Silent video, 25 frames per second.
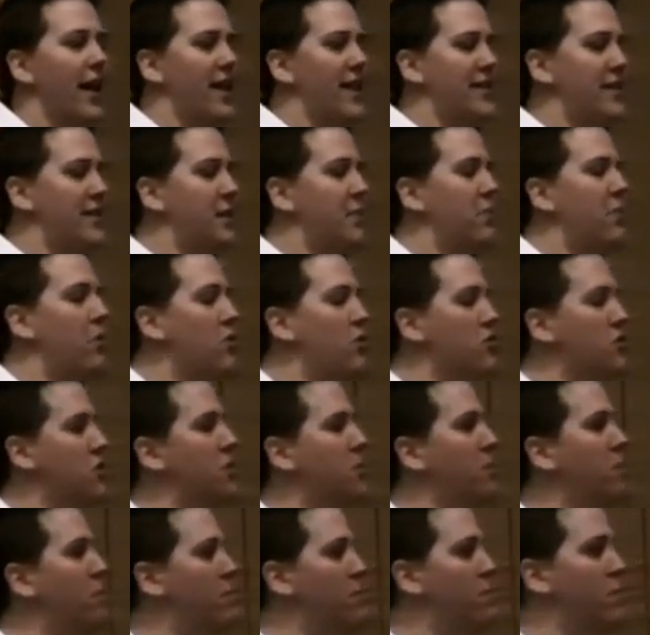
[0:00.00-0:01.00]
it's
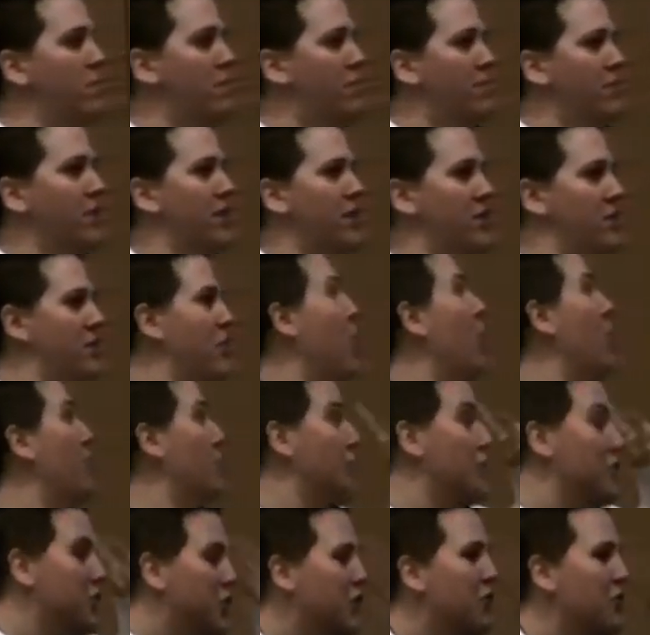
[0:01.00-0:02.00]
one of the